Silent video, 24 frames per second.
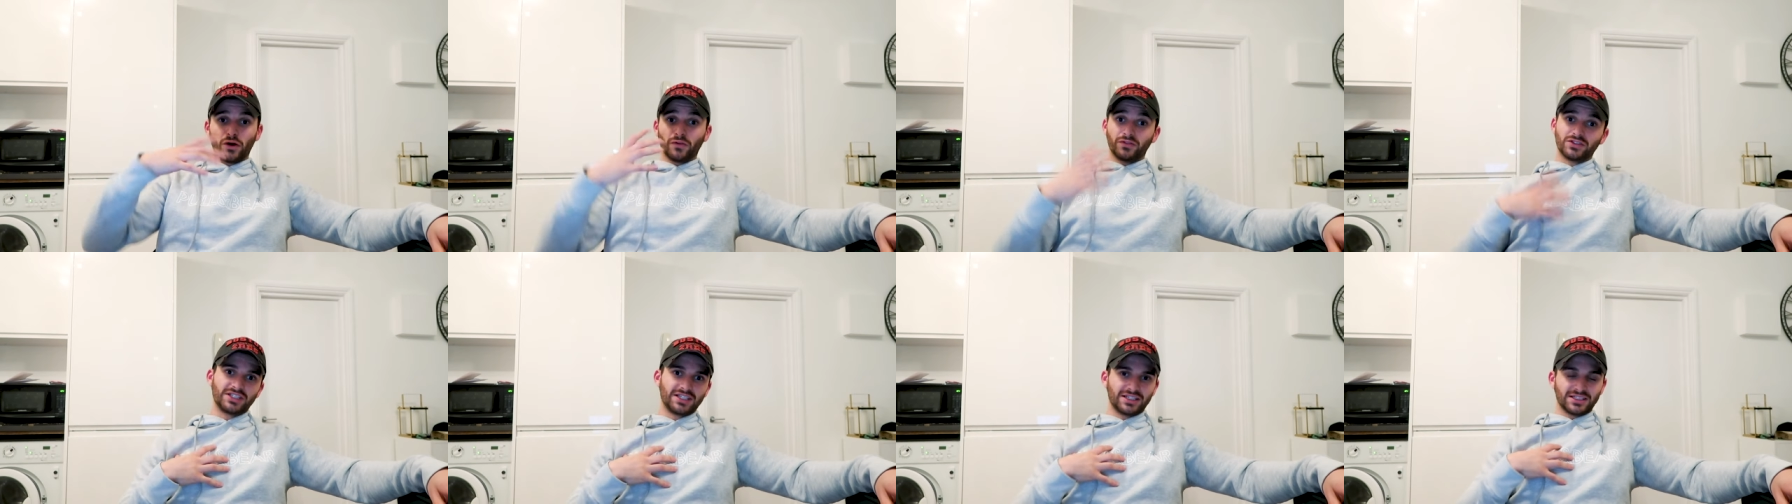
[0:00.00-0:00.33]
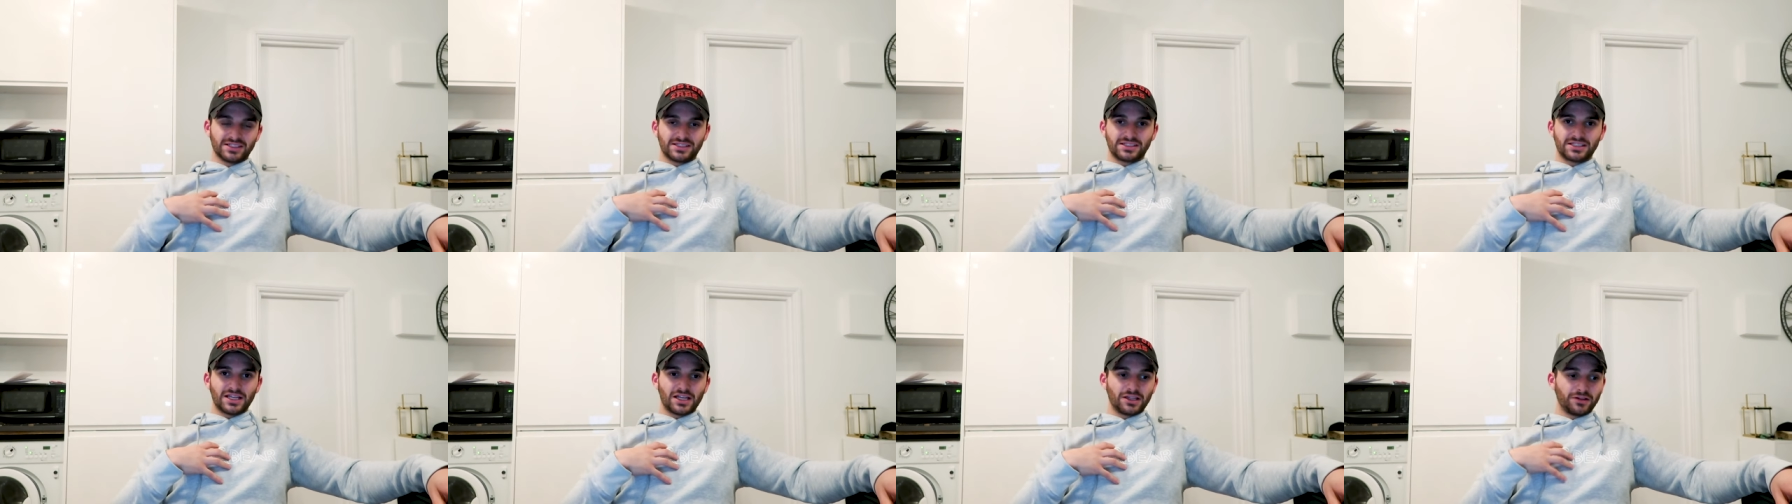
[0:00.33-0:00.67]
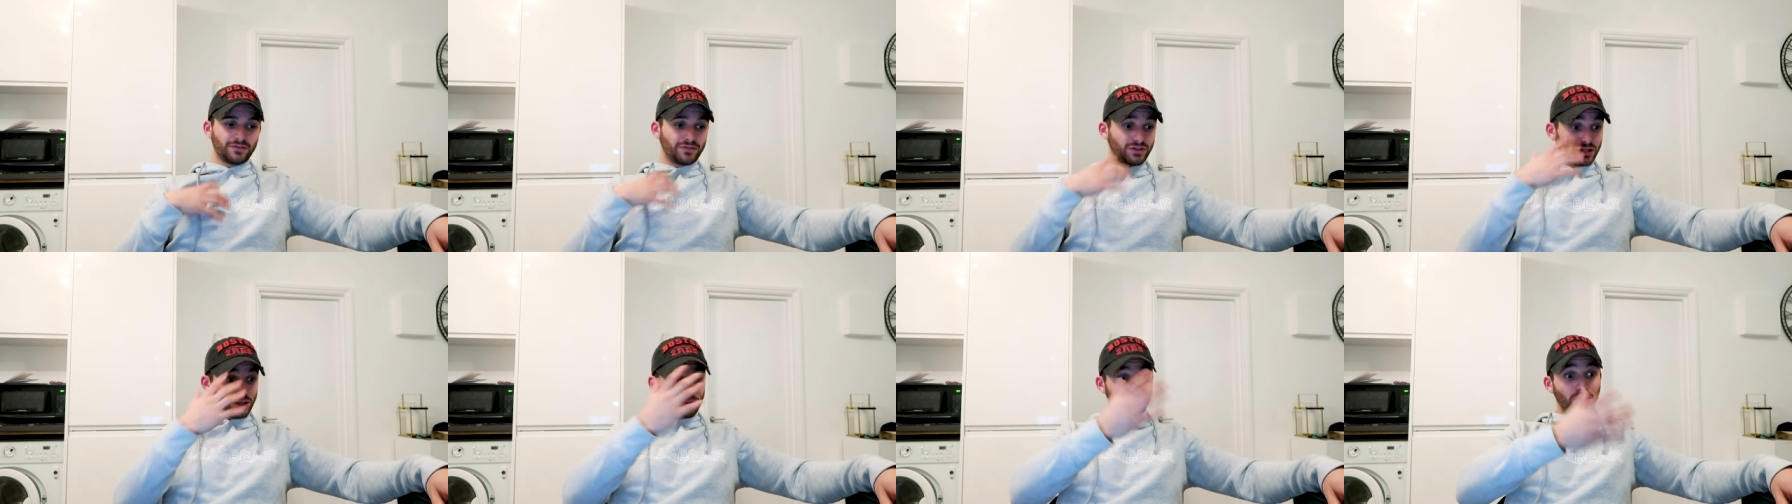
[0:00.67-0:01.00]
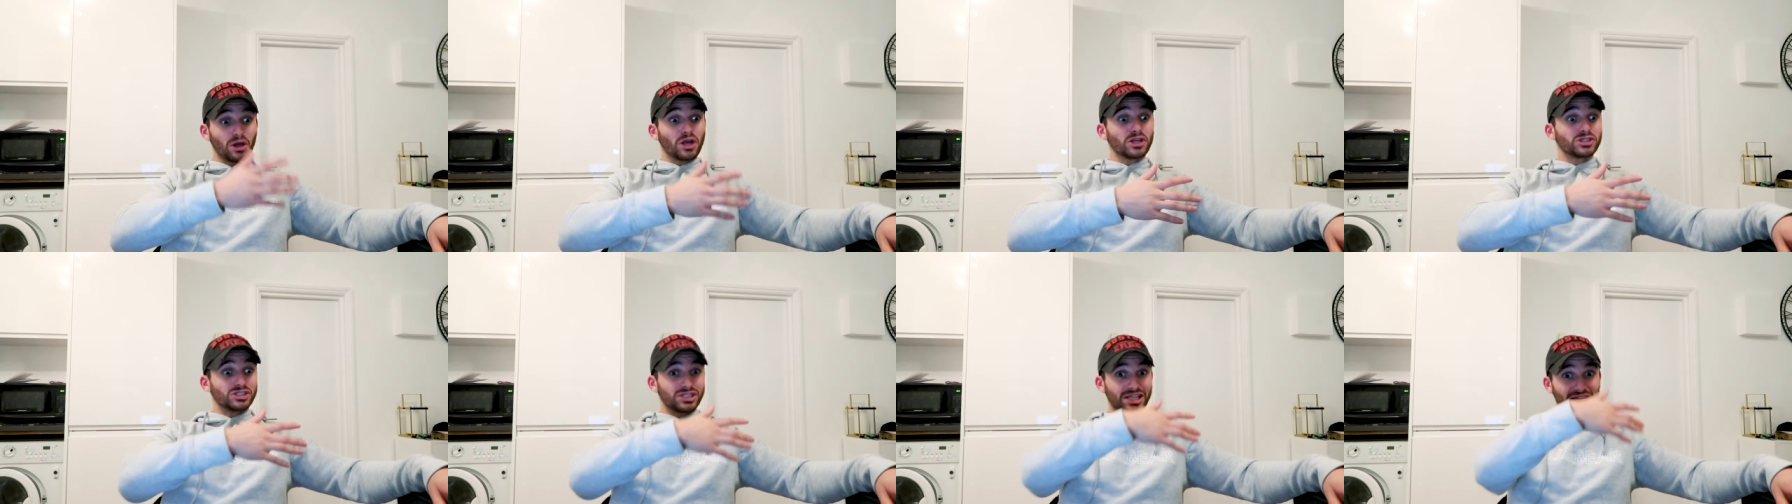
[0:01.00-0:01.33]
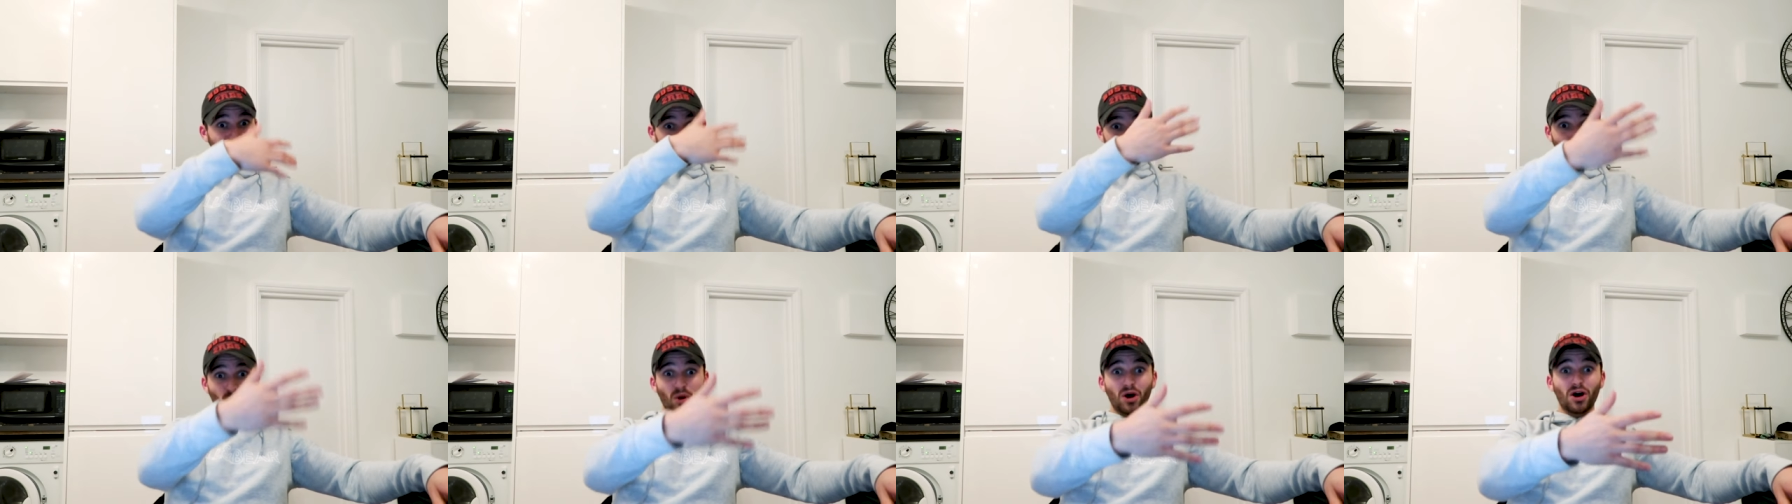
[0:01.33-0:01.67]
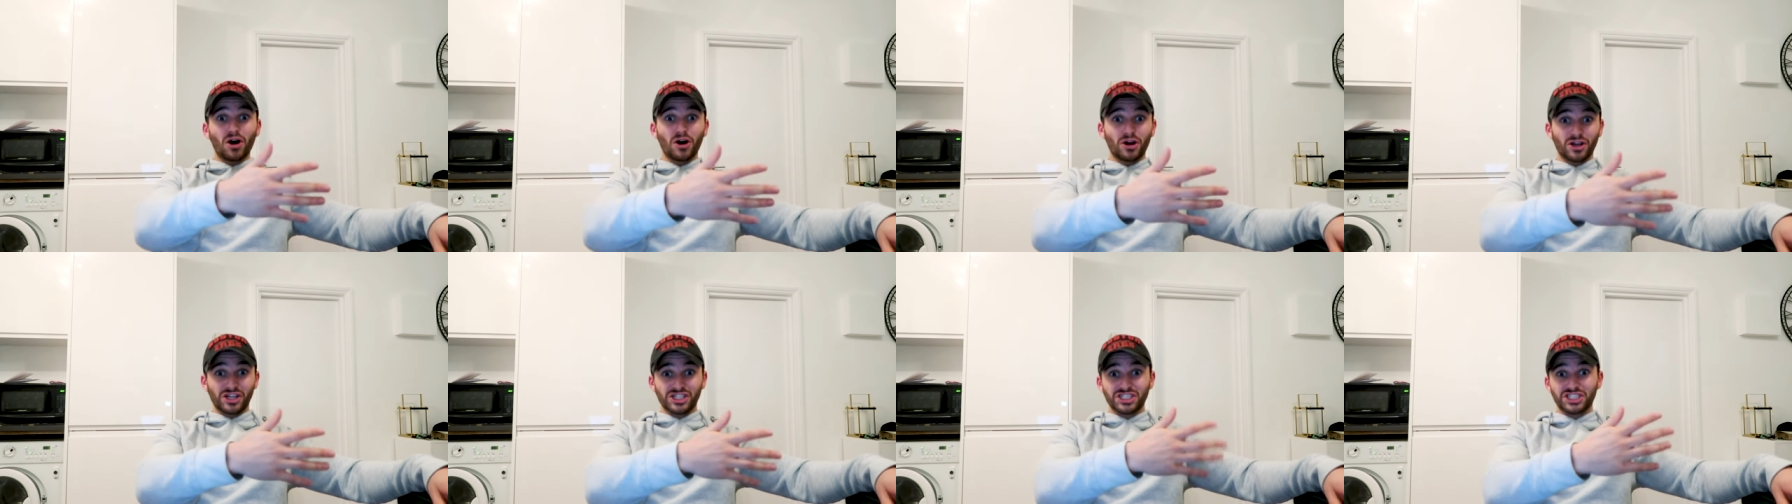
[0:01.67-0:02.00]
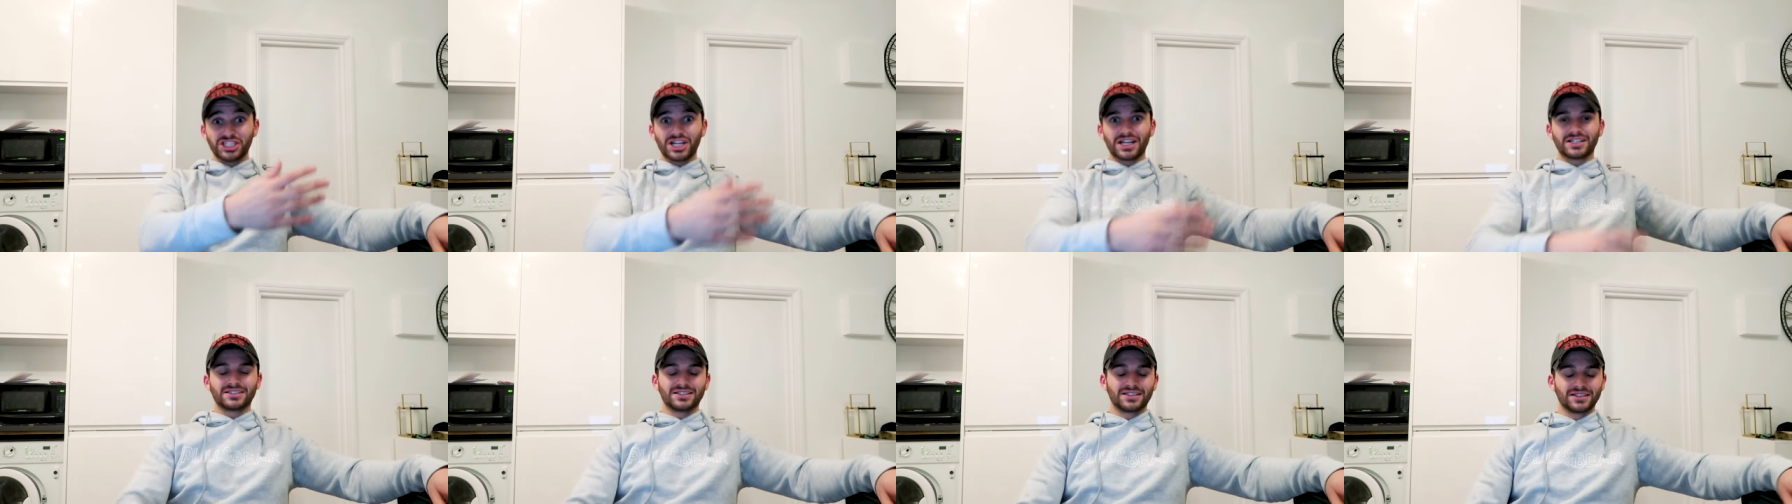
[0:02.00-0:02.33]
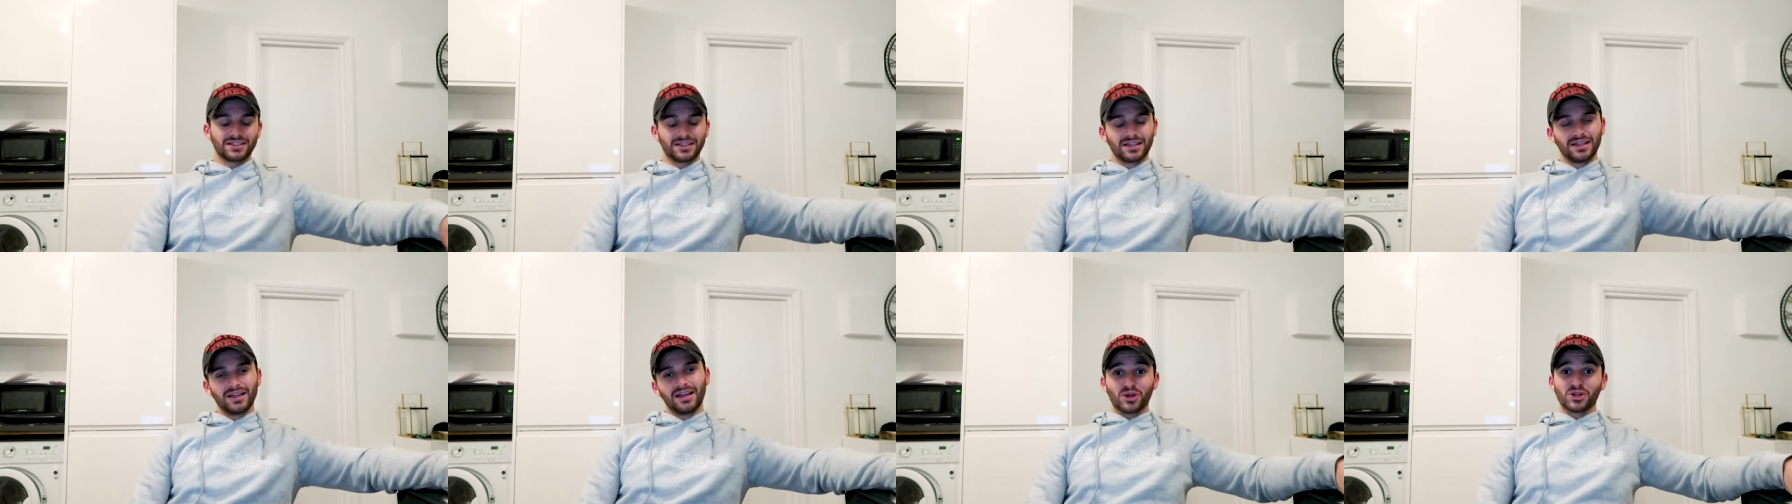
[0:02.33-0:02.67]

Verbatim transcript: obviously yourself and the person that you are ejecting.